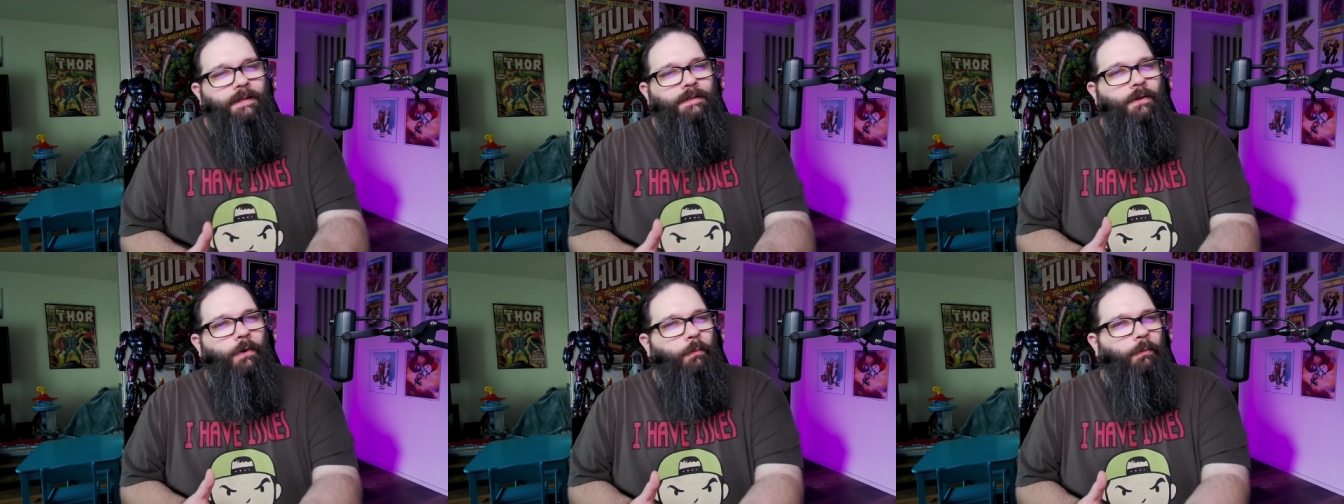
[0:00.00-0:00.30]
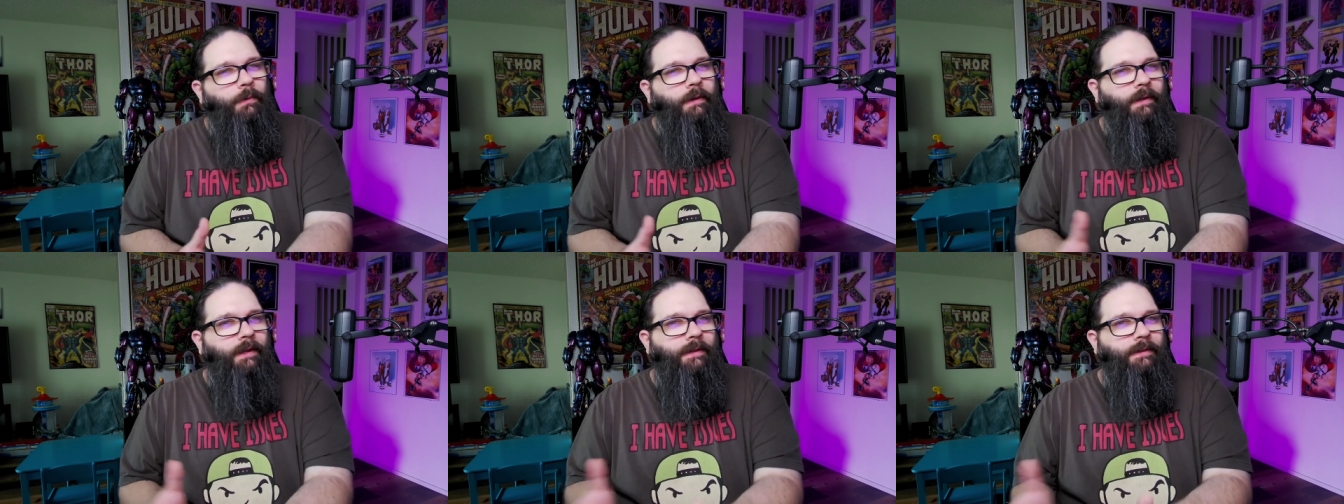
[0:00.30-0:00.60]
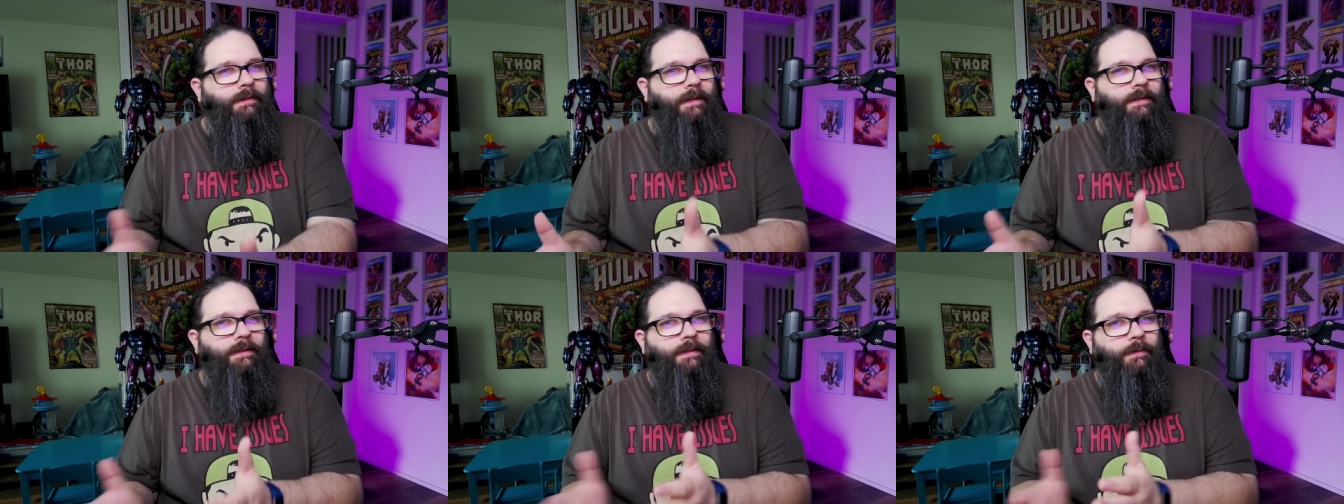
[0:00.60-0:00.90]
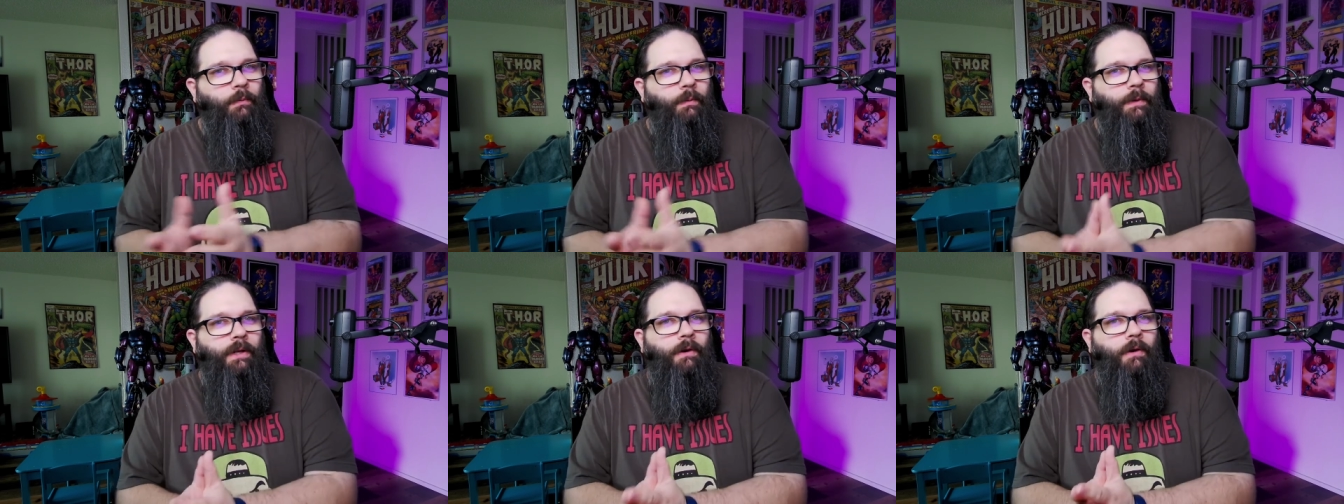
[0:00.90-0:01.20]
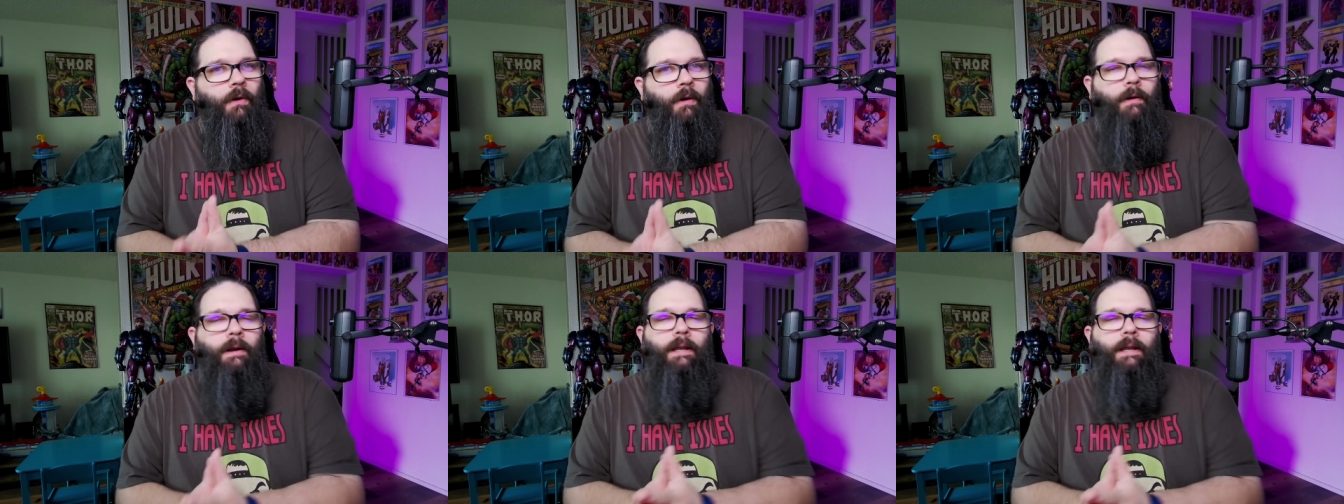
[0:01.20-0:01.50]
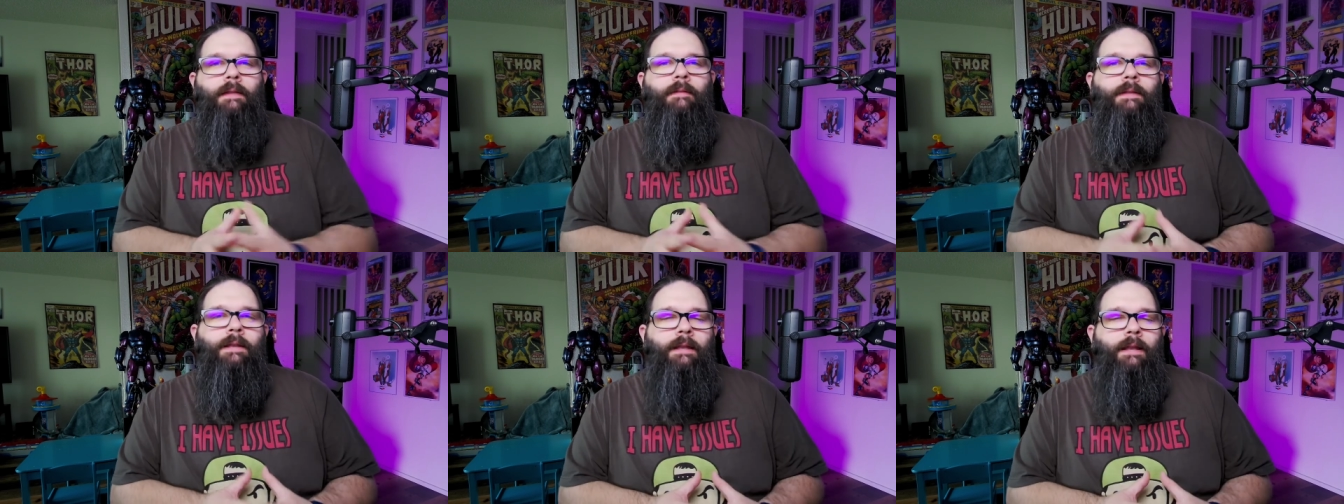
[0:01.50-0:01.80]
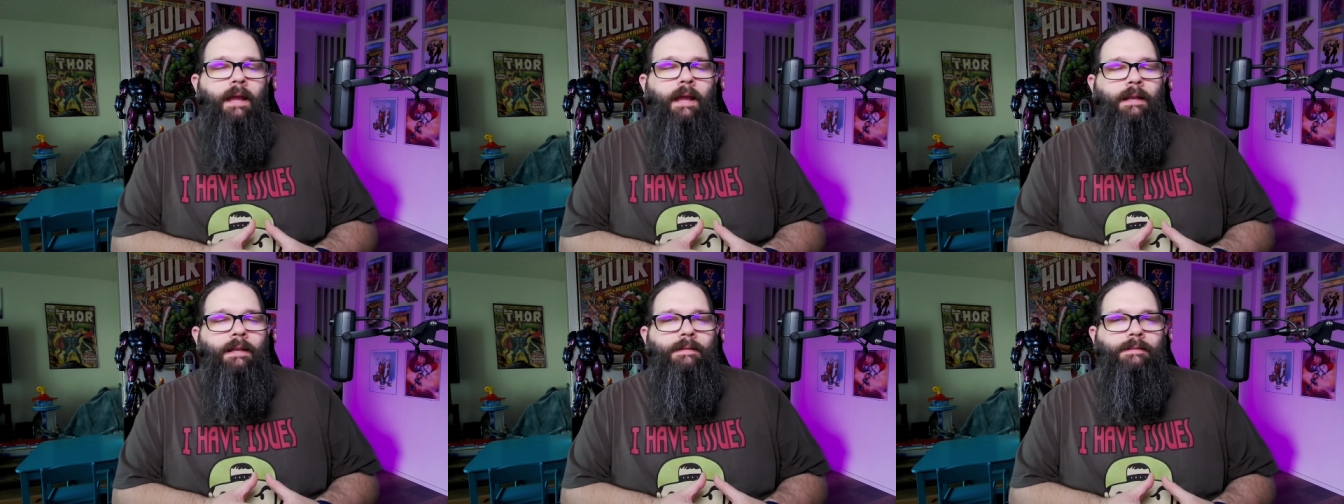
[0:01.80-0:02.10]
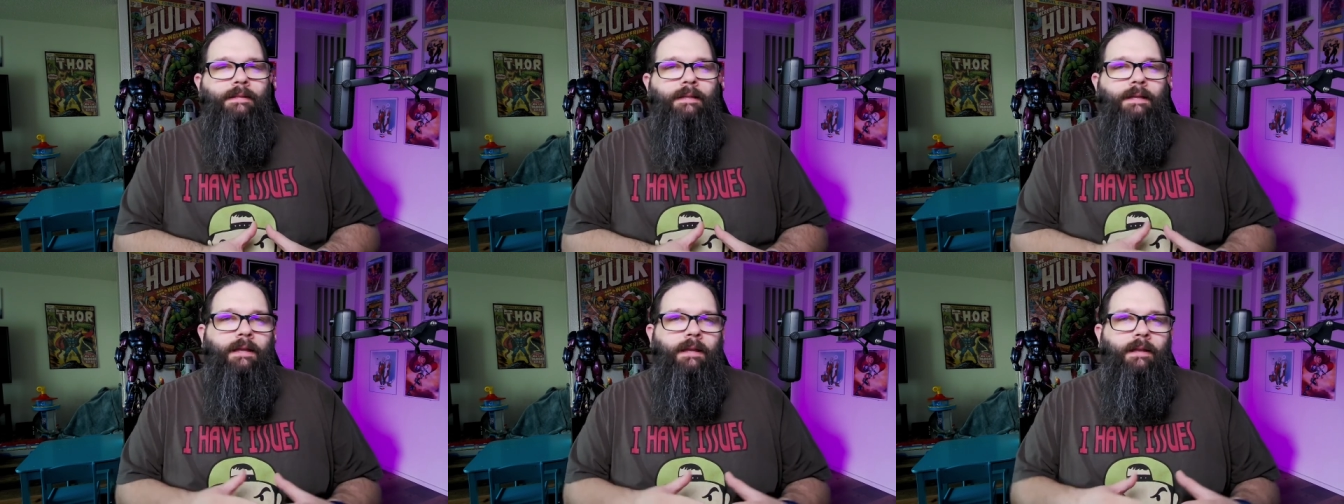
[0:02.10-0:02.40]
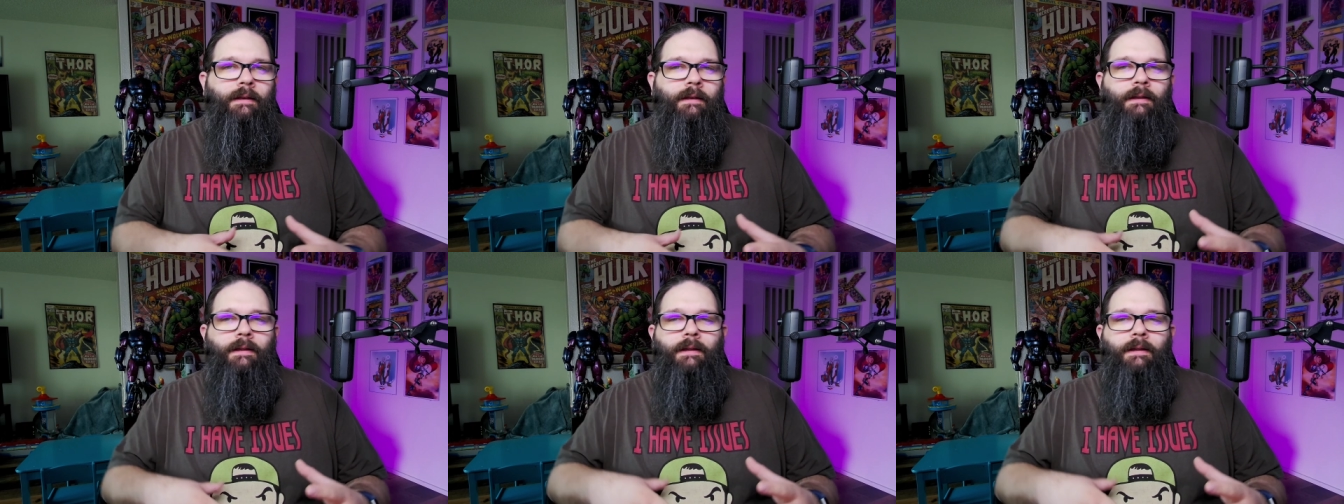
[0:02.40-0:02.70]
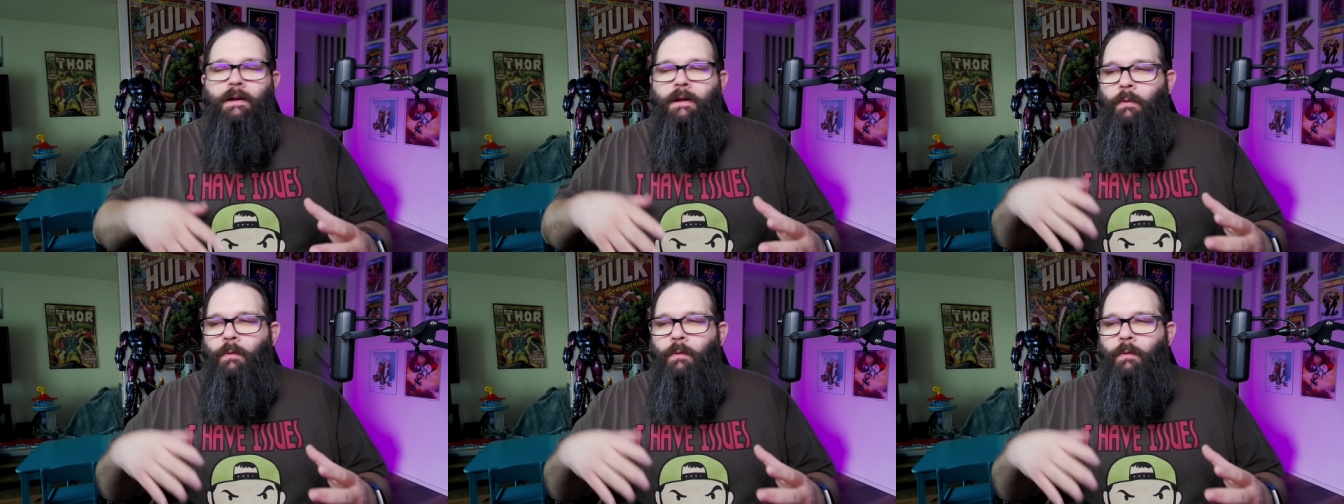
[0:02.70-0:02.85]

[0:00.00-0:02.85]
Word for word: don't really think that we are in the 90s again.